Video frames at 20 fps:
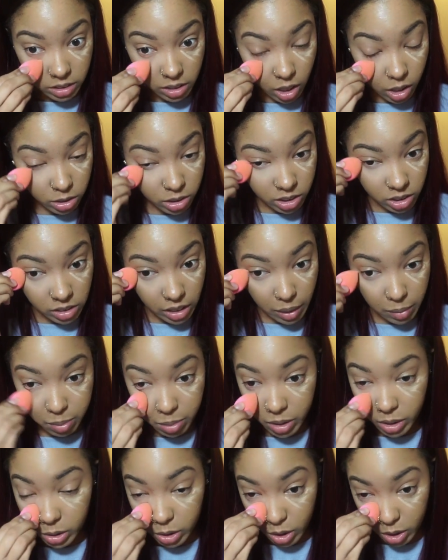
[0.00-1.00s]
also that
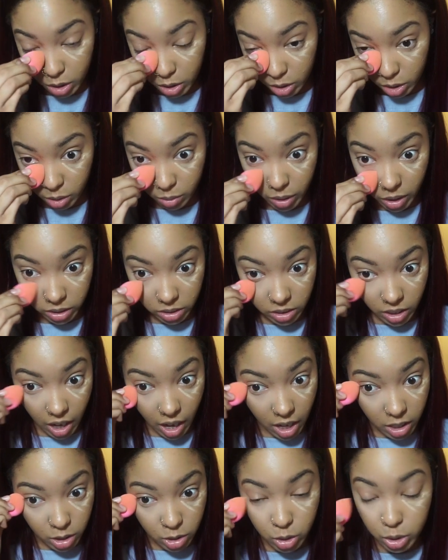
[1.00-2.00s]
peach color corrector
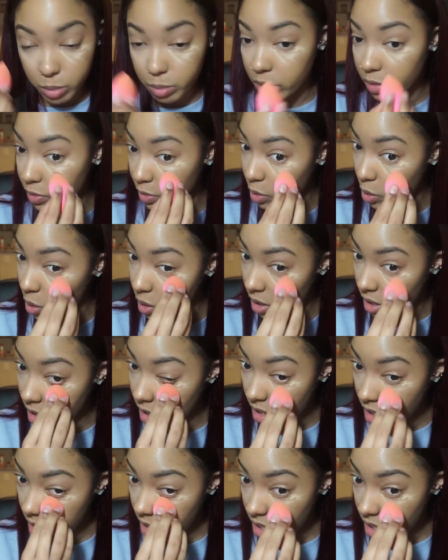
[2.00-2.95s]
I used before,